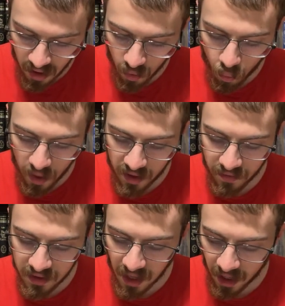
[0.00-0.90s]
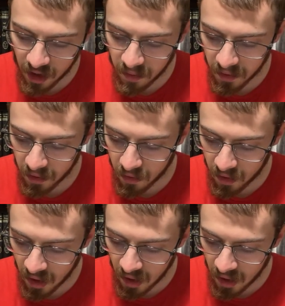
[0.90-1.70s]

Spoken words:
Weight of the second balloon,